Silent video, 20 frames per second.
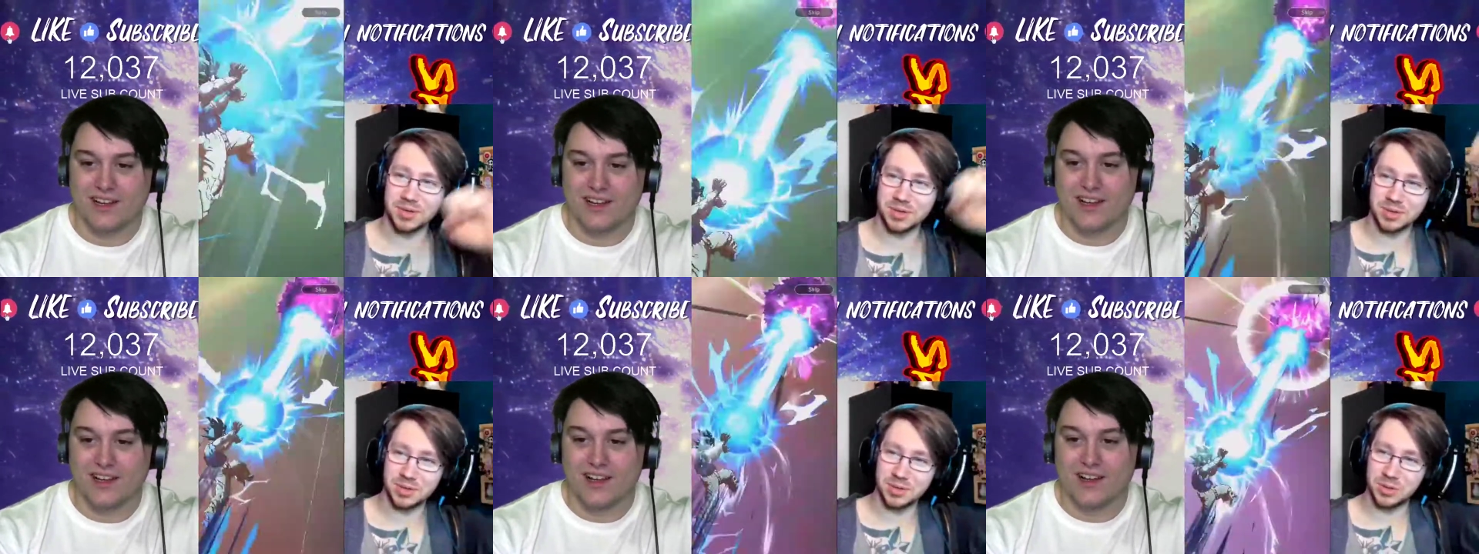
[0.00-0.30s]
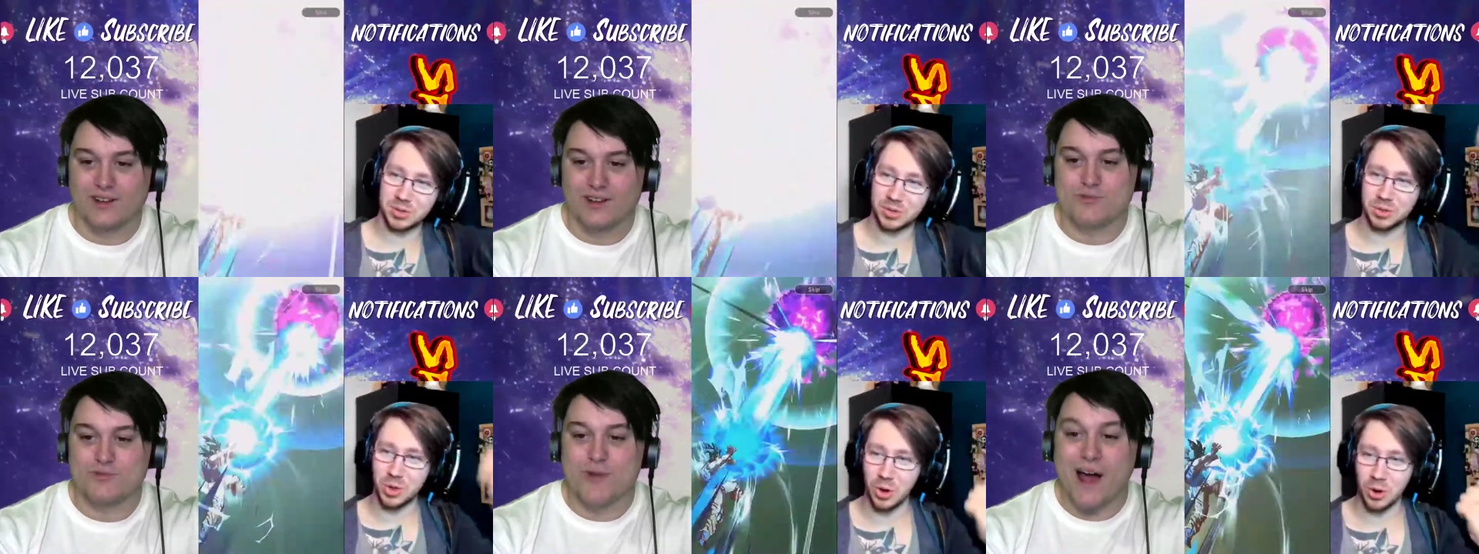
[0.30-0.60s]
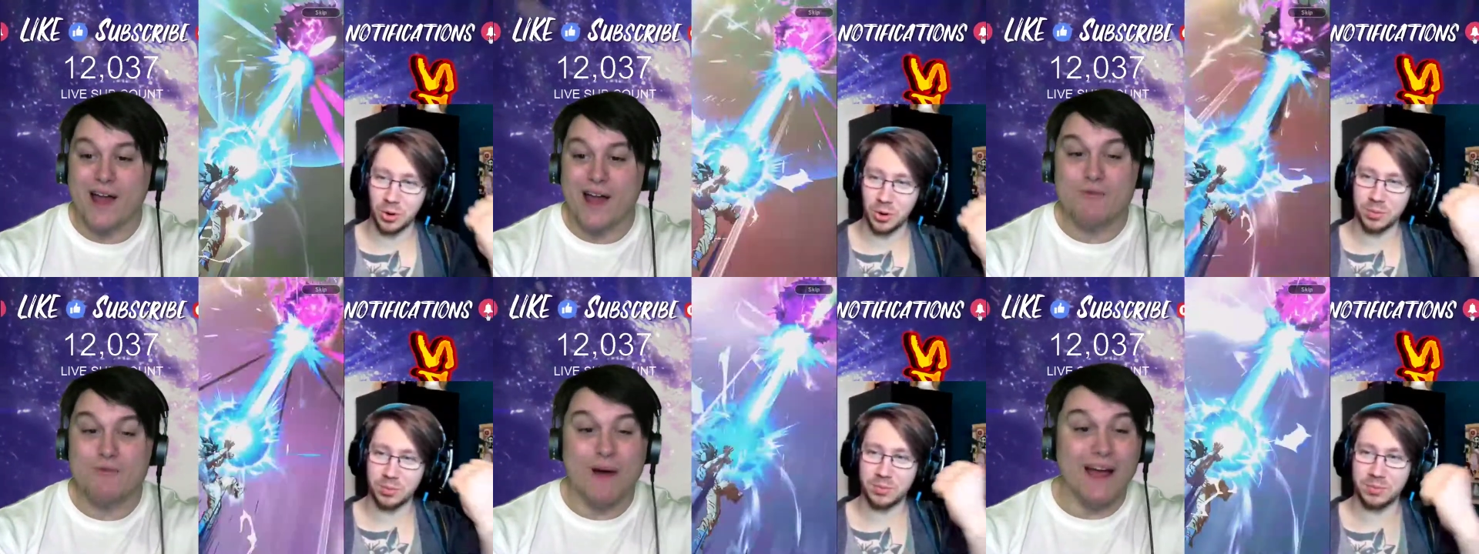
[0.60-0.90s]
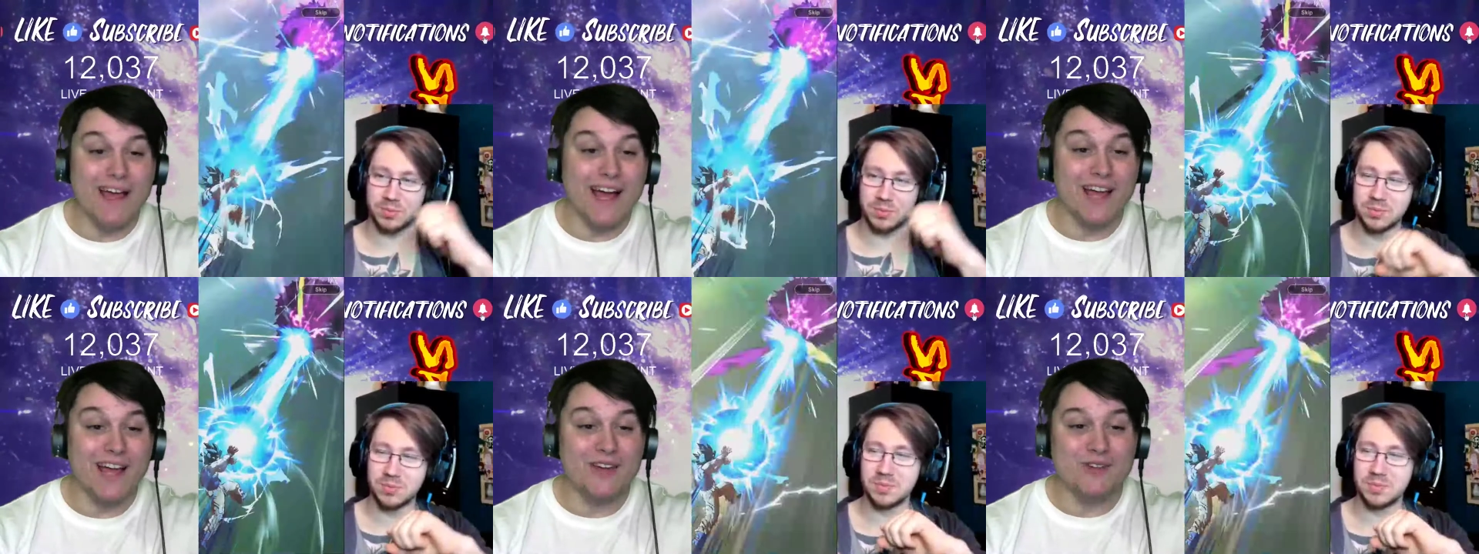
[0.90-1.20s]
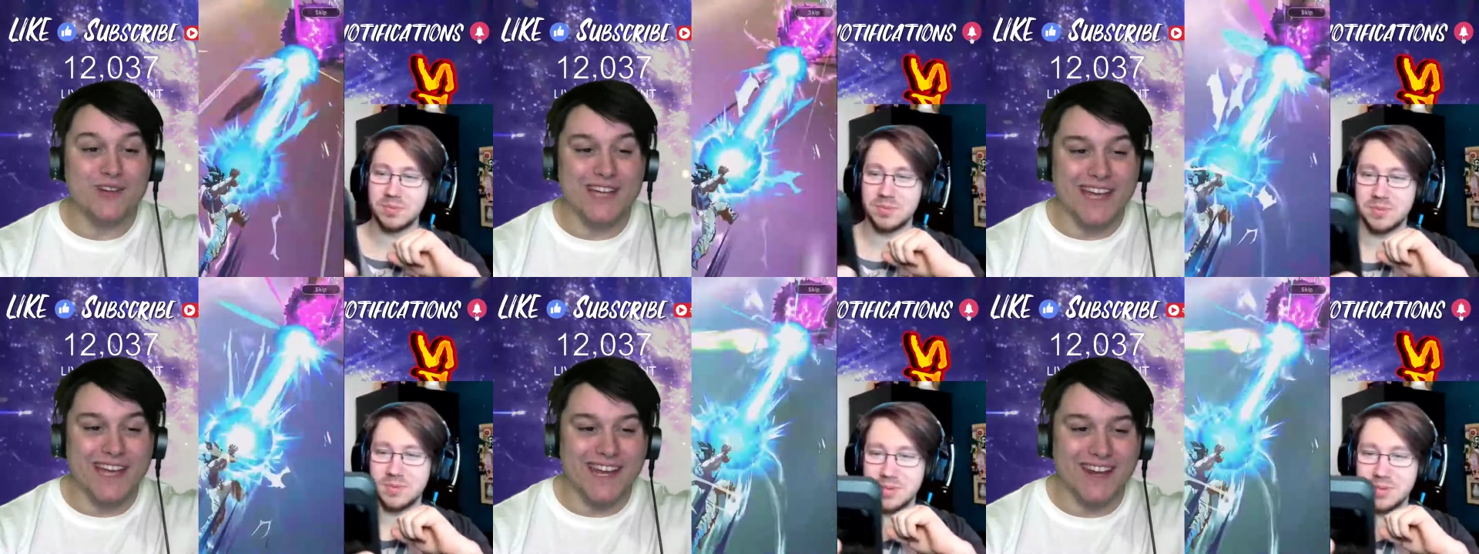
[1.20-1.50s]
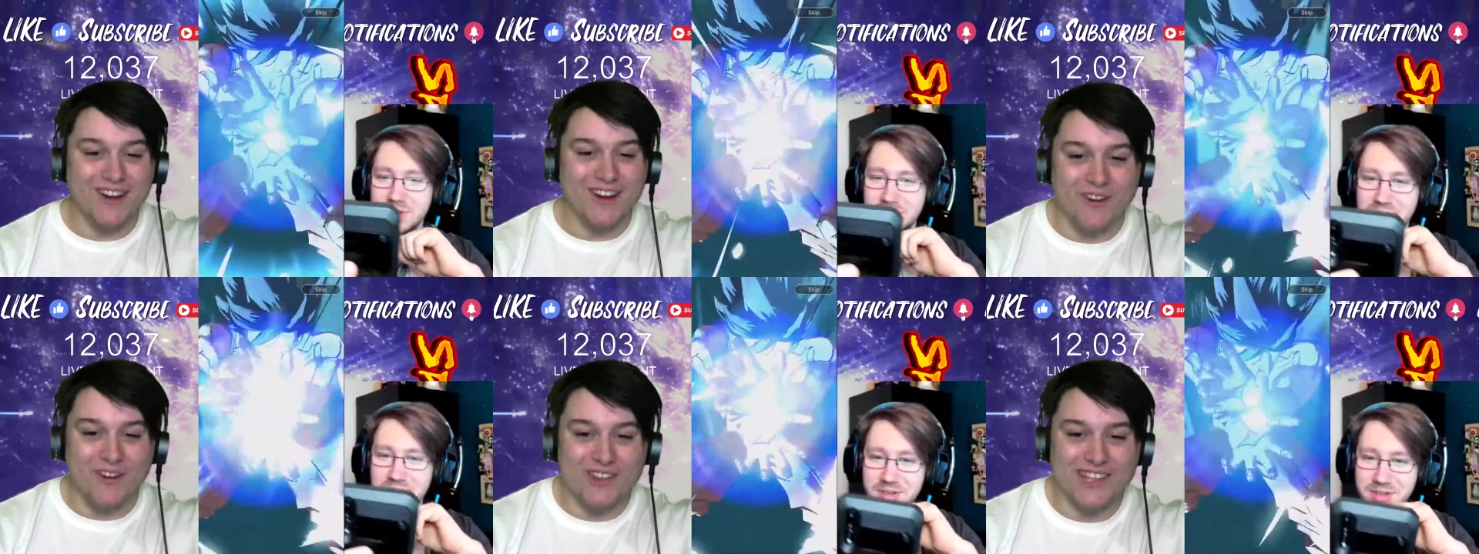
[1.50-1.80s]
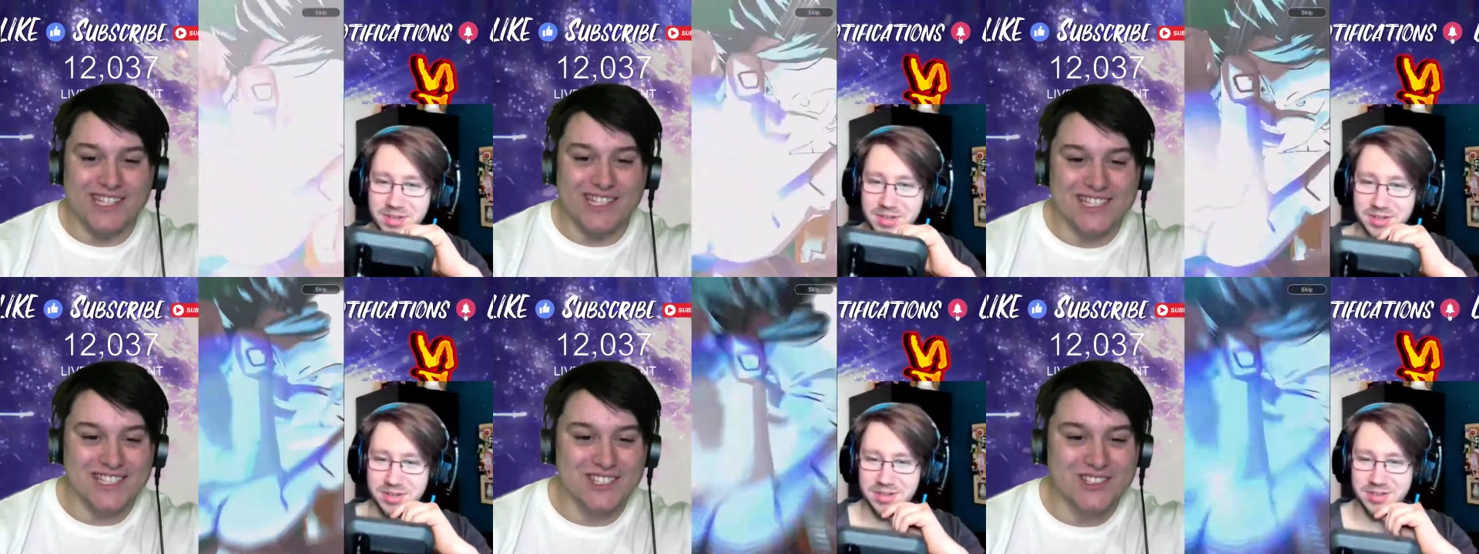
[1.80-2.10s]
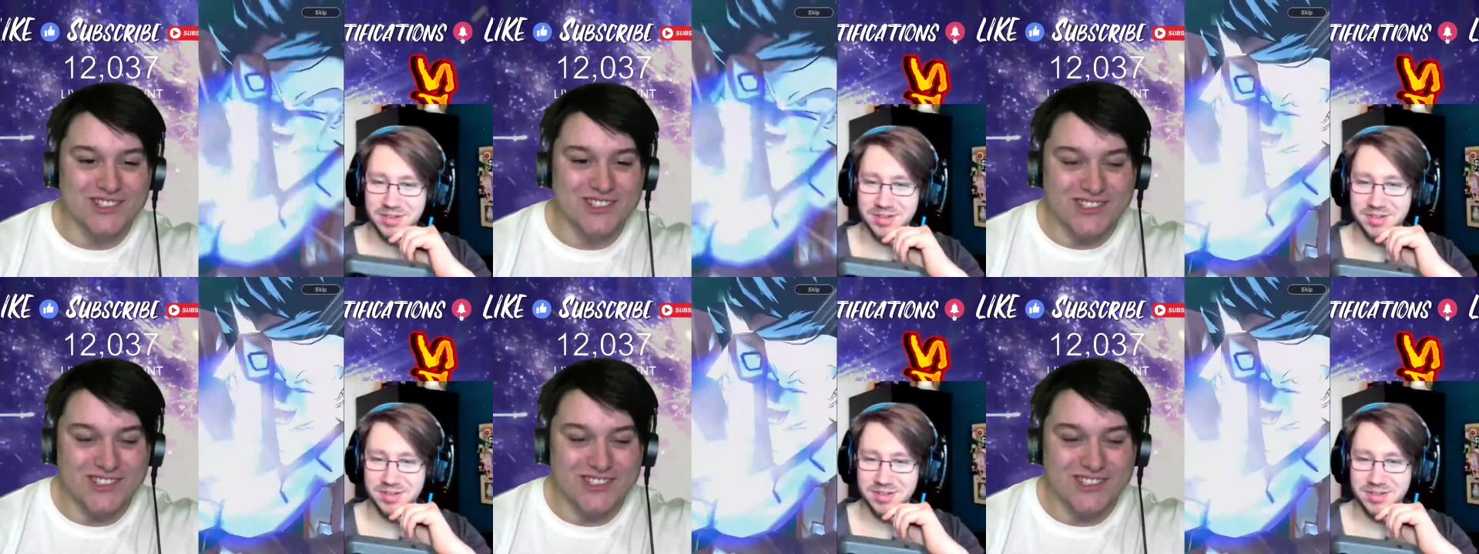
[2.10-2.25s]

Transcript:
Speaker 1: Yeah. Why are you getting all these new